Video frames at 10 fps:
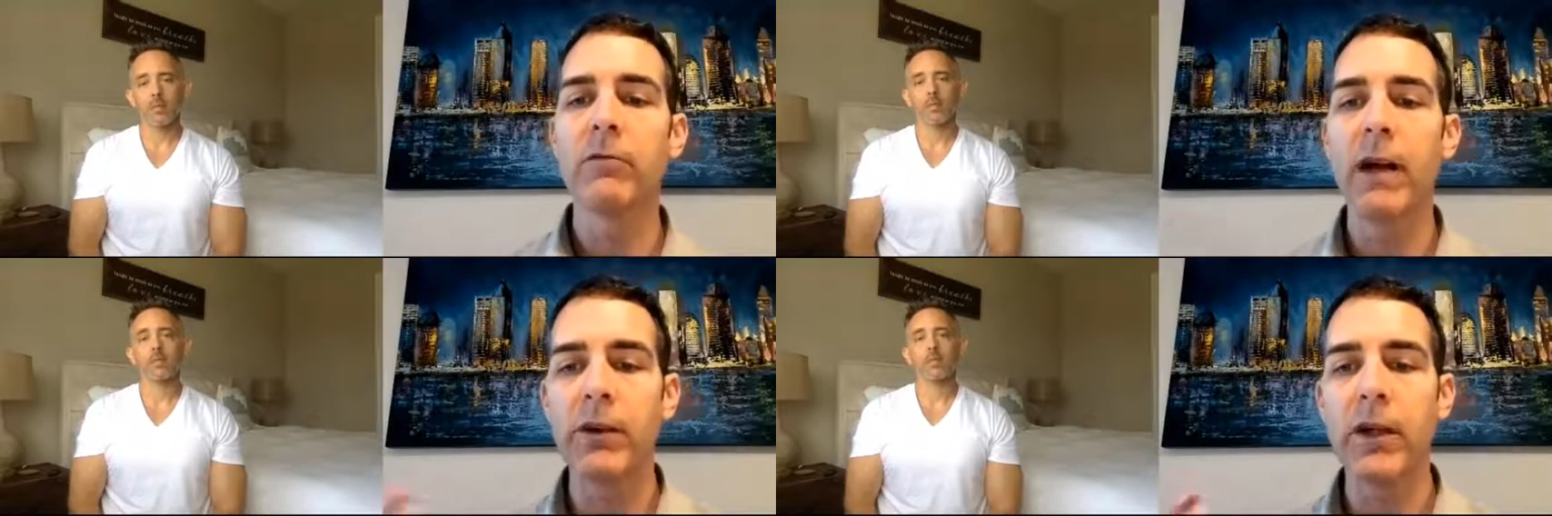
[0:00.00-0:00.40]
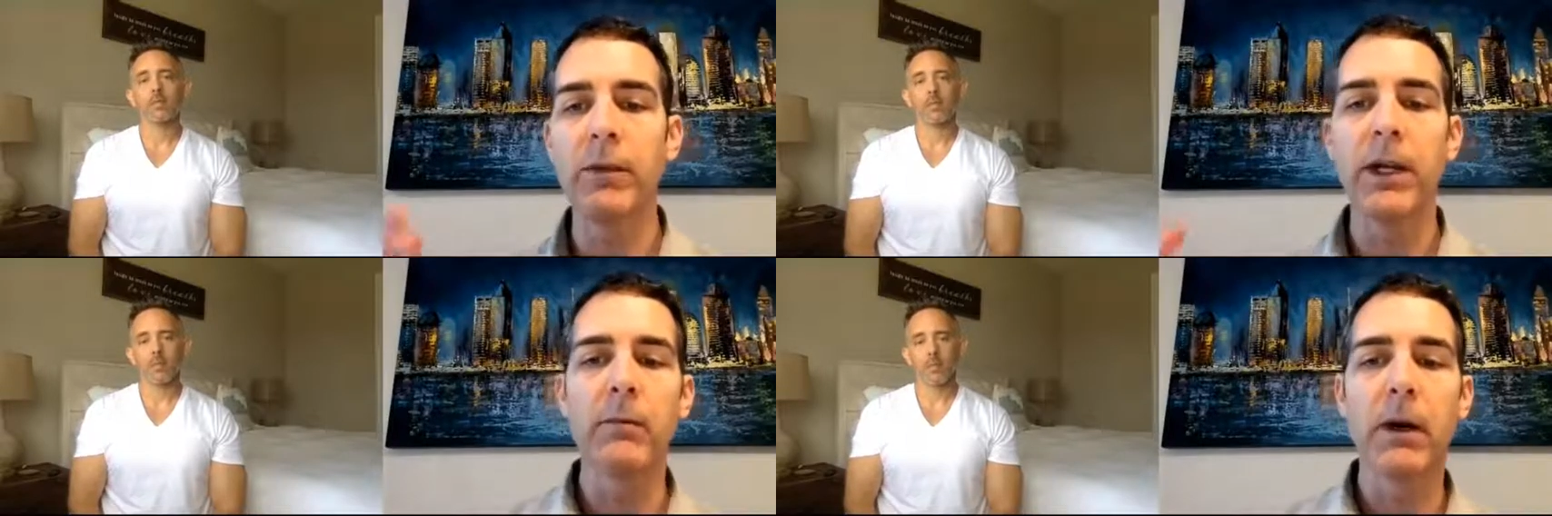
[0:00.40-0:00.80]
Speaker 1: they hear Roundup,
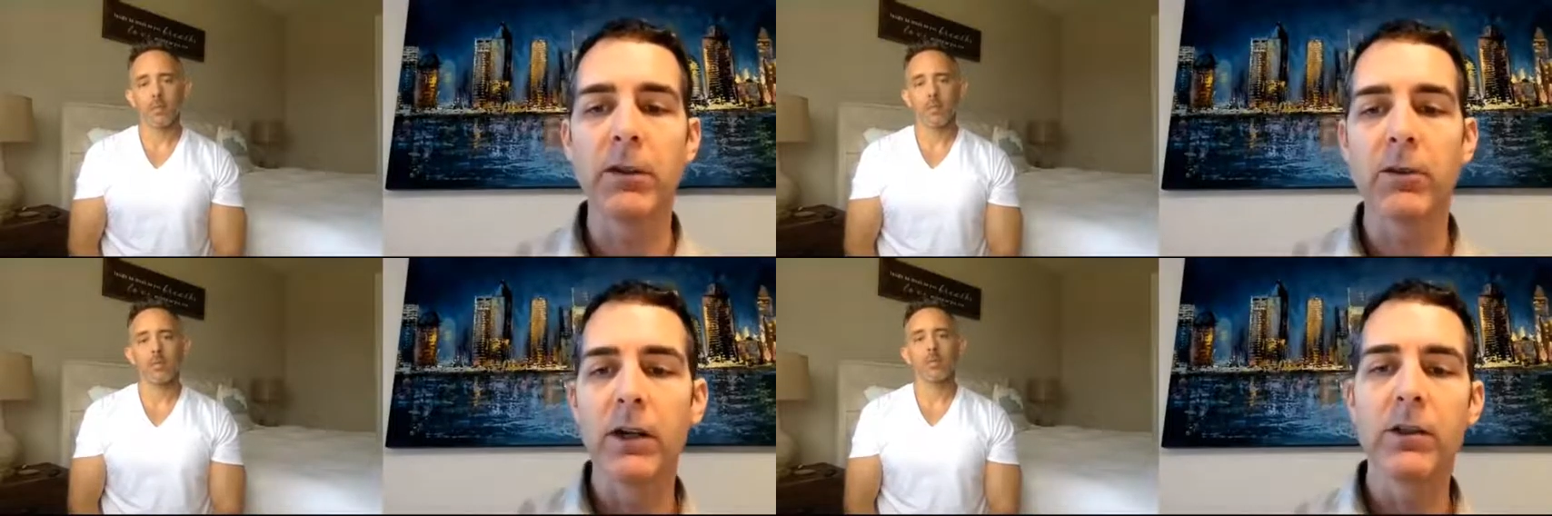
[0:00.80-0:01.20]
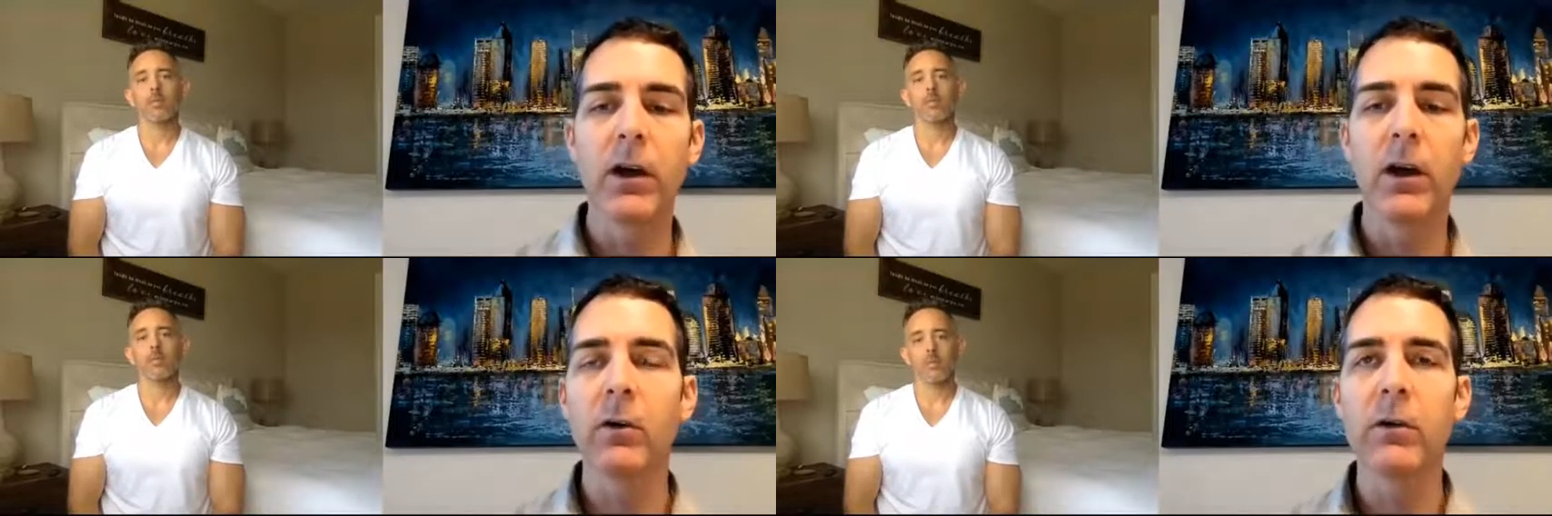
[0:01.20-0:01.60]
they hear
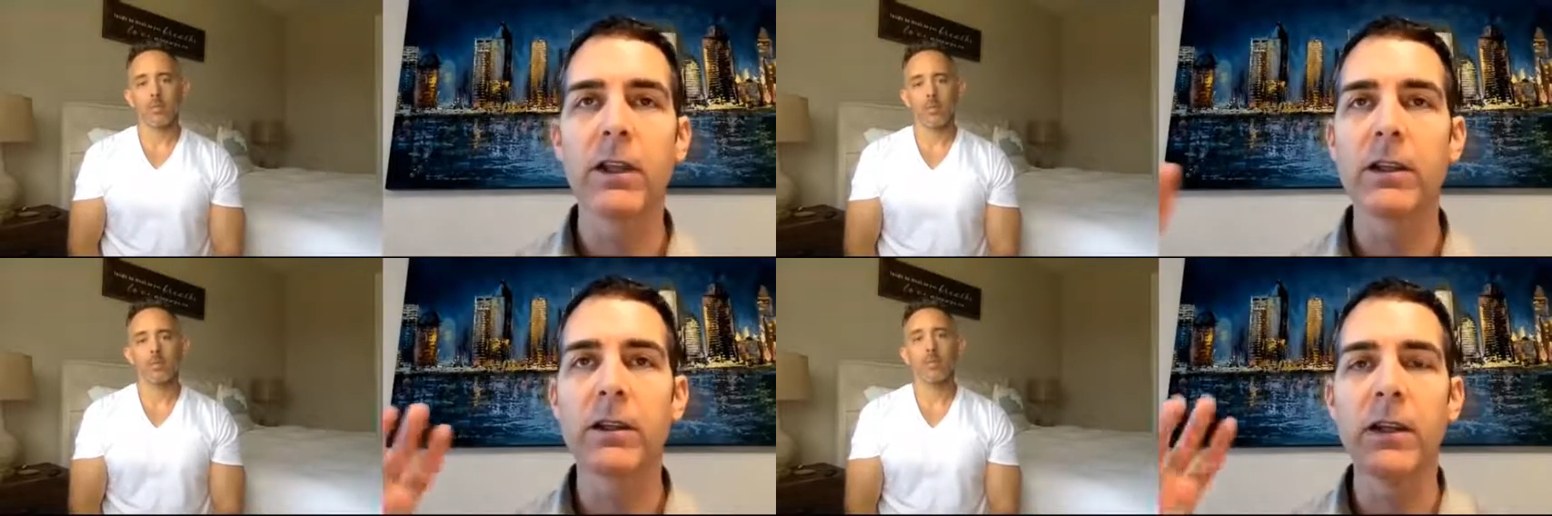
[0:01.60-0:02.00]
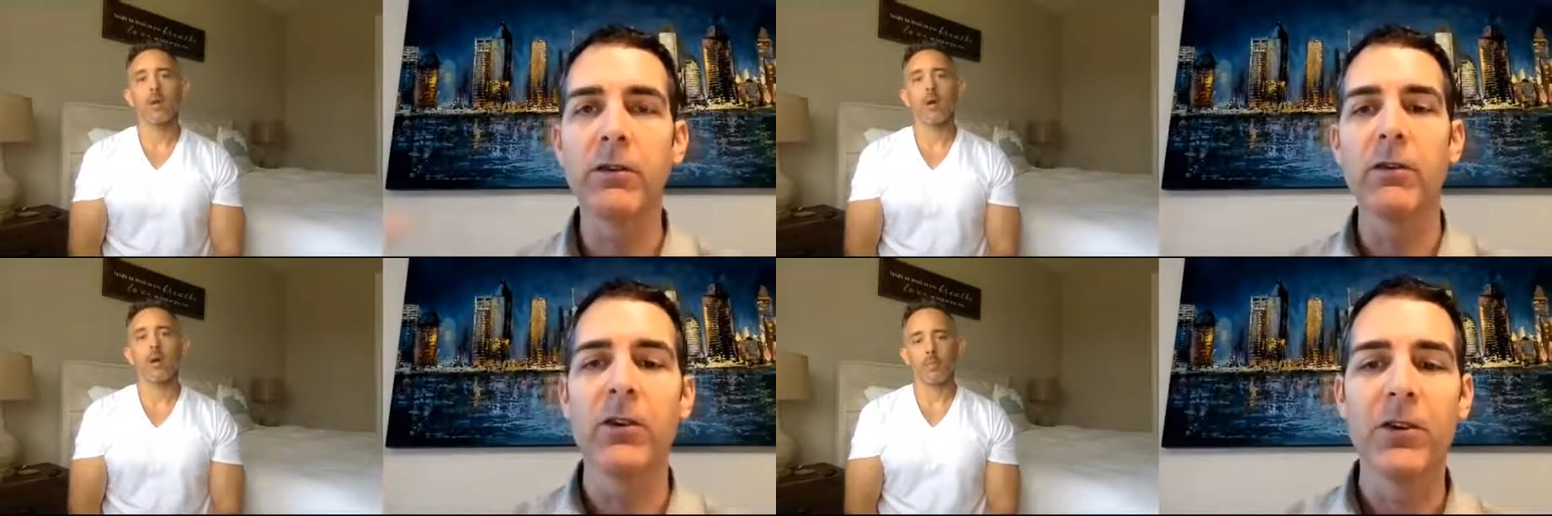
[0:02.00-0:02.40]
Monsanto, like the
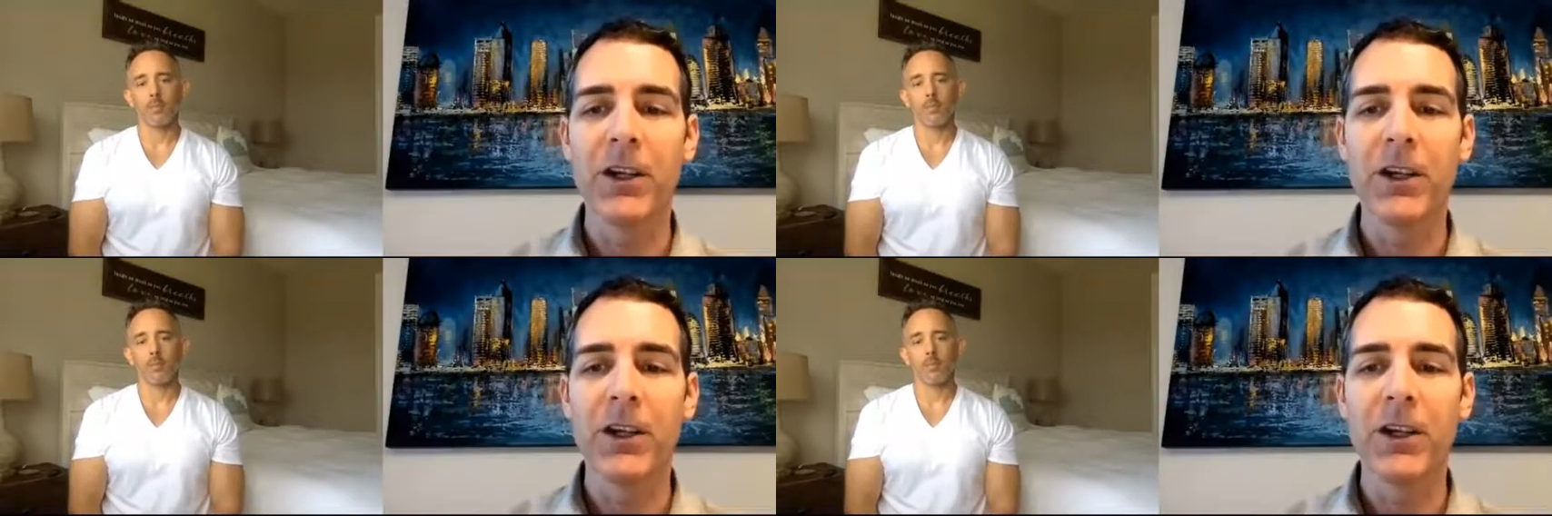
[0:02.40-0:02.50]
devil.